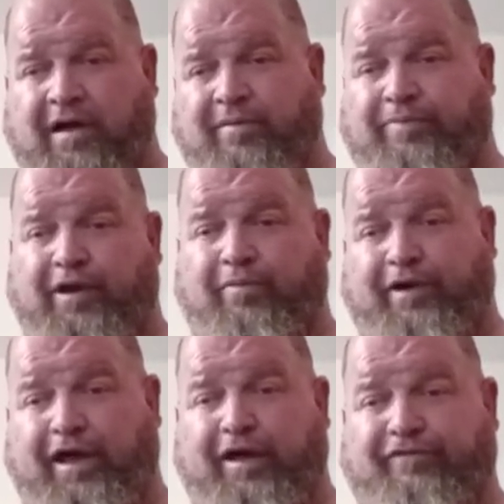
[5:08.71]
I've been playing
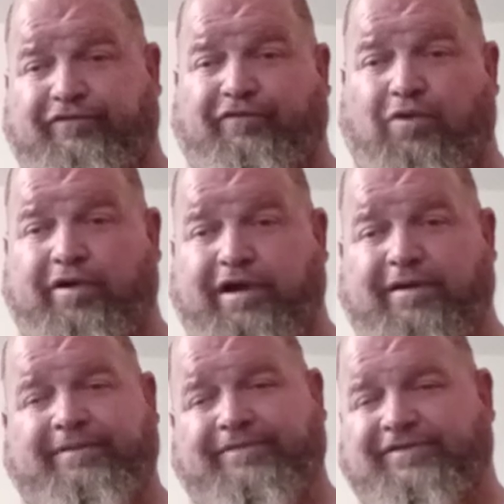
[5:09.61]
with knives for four
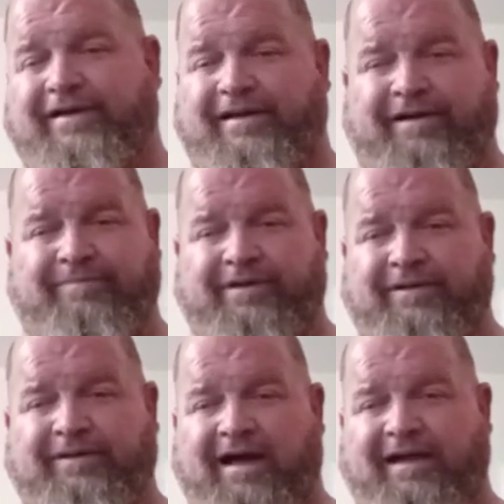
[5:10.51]
years. Shut up,
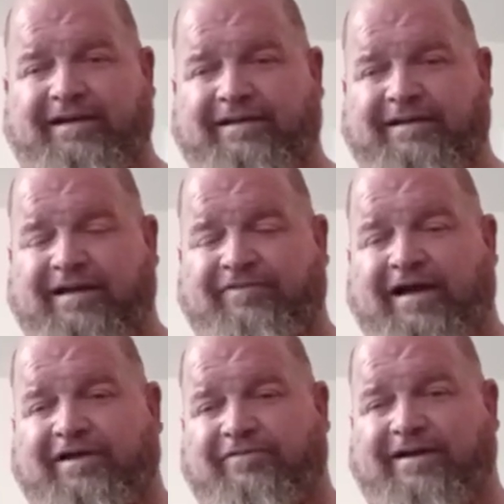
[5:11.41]
dude. I, if
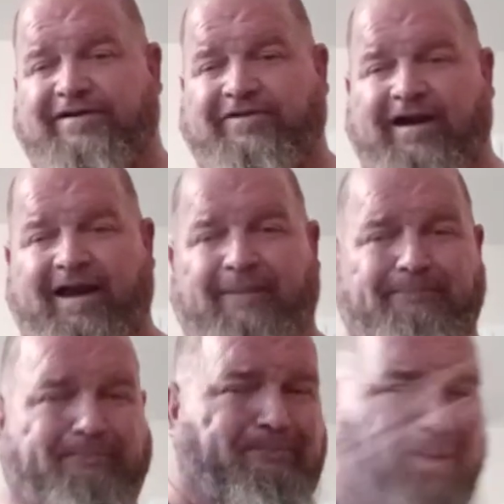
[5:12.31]
I could have reached
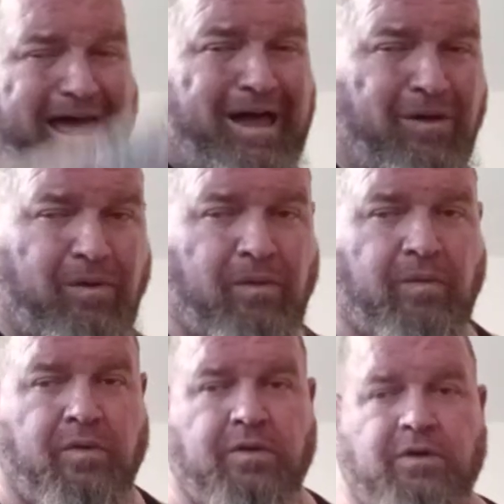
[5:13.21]
out, bow.
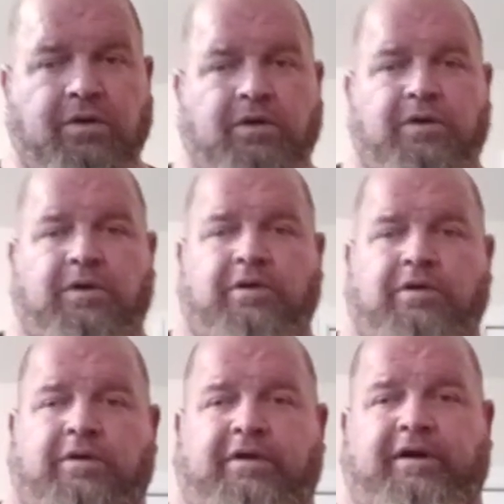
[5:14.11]

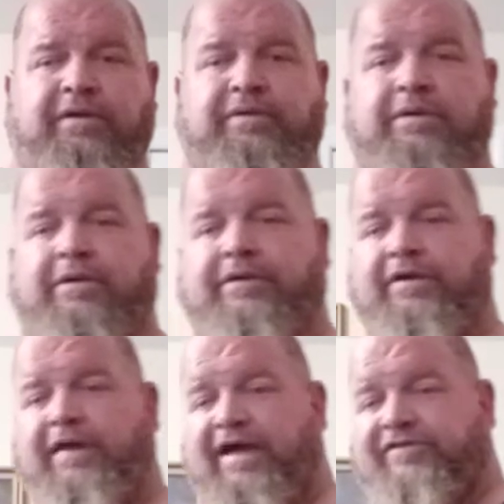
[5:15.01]
You know,
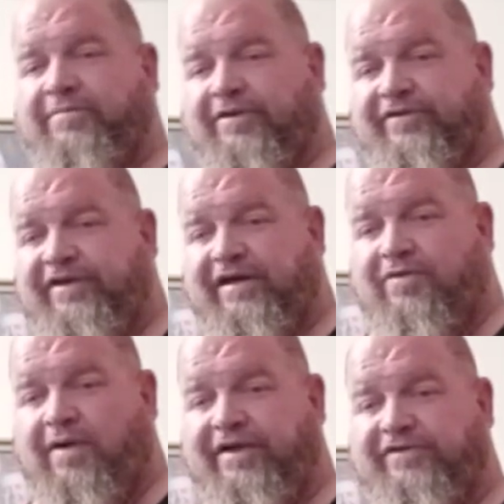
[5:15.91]
dude asked him a
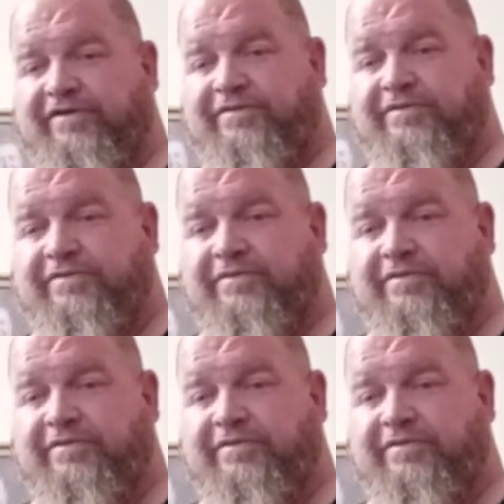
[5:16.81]
legit question,